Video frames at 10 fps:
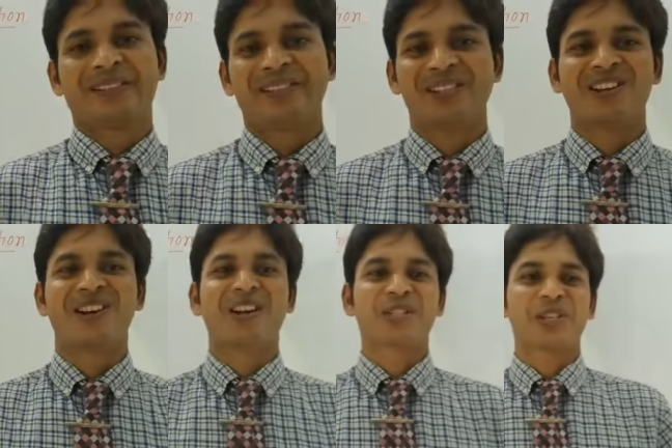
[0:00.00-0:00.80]
Dear
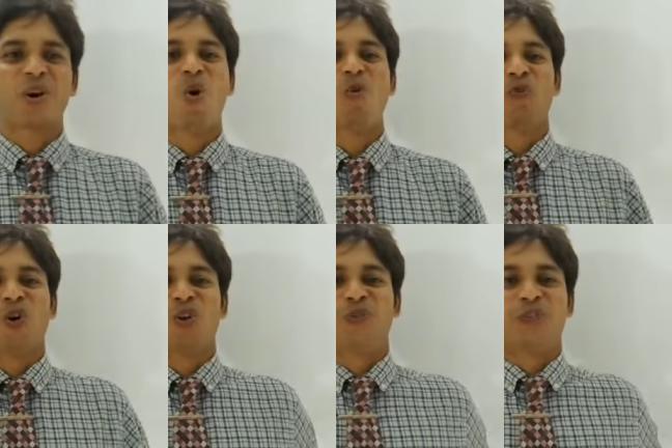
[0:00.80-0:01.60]
learners, I hope
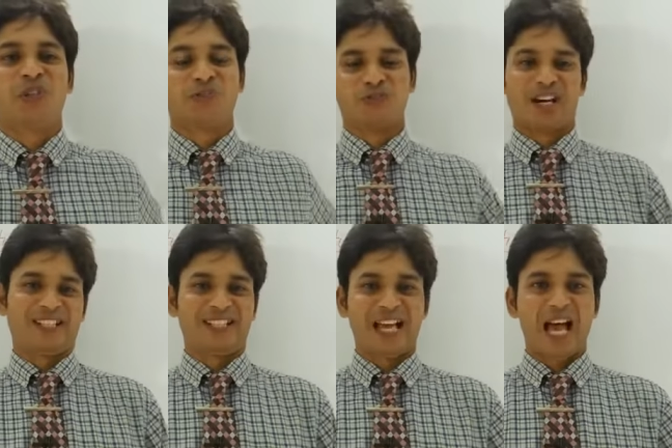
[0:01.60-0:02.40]
all of you are
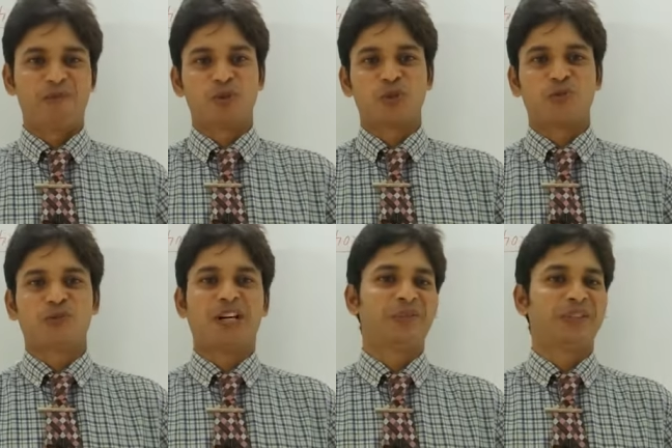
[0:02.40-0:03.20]
fine. I'm also
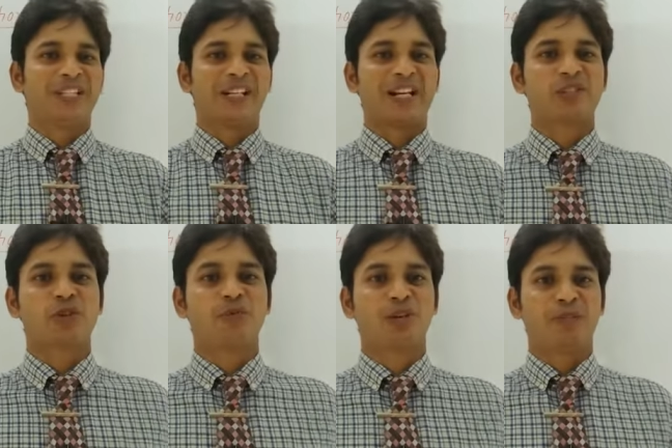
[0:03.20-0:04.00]
fine with the grace
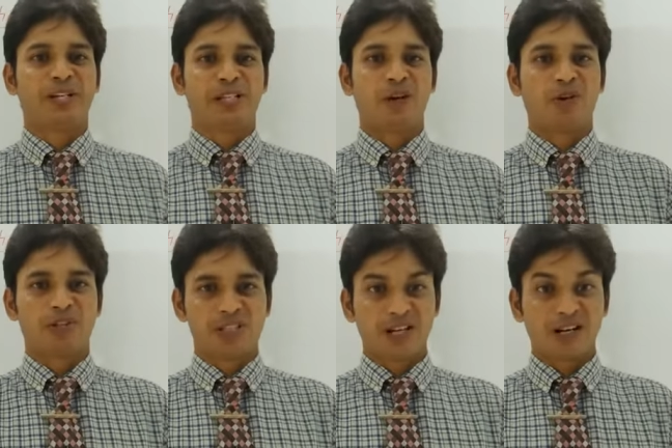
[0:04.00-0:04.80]
of Almighty Lord.
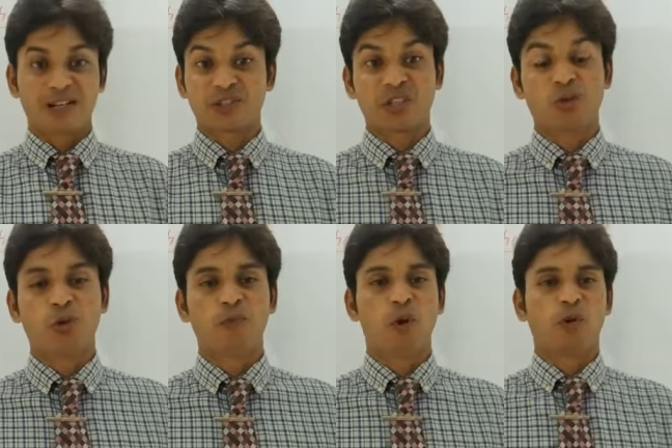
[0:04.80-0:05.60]
Dear learners, I
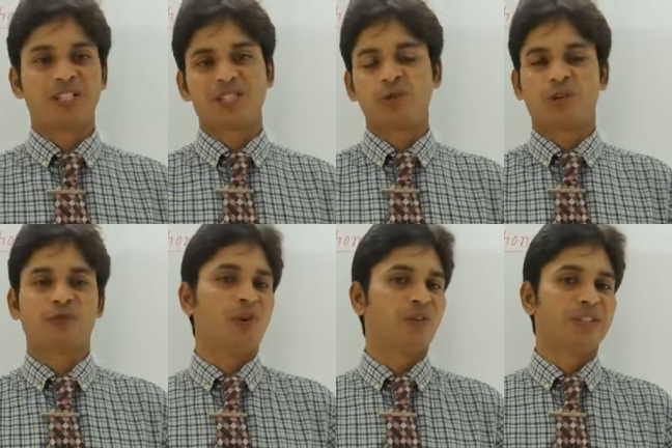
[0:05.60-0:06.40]
hope always you are
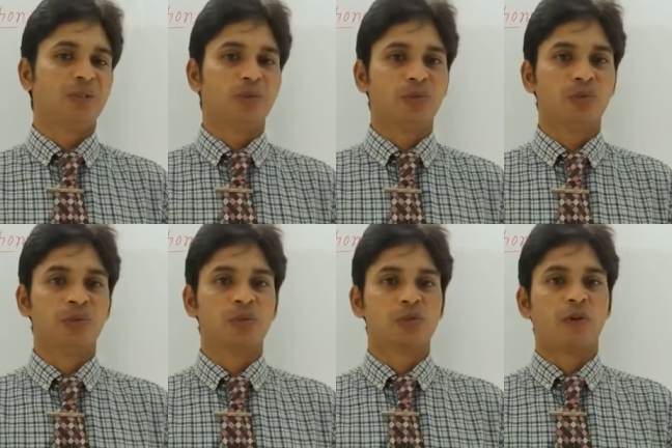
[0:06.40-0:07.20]
following the rules
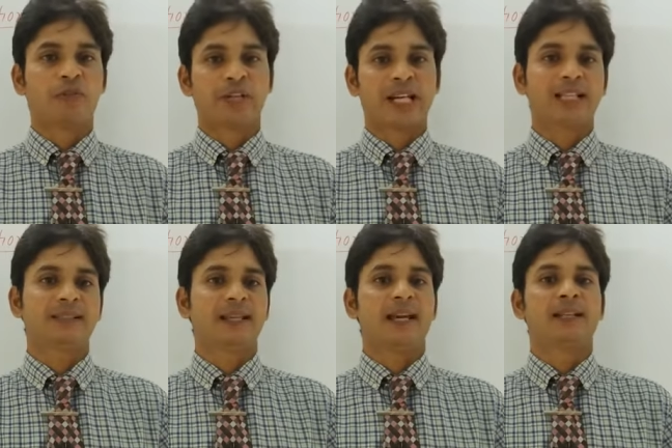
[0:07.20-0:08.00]
of
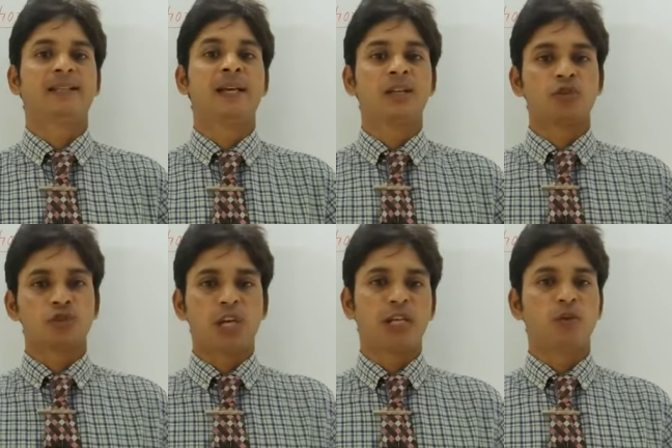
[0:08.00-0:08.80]
health and
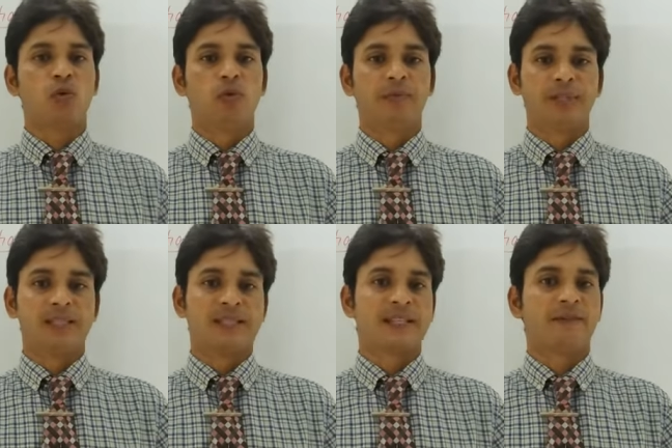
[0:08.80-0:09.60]
staying home
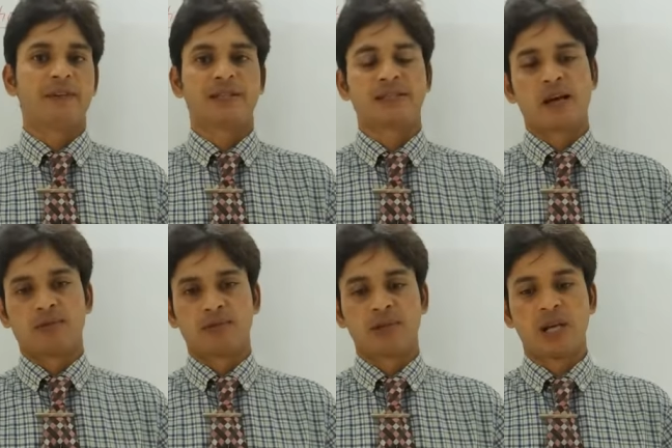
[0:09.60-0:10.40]
in safe and sound.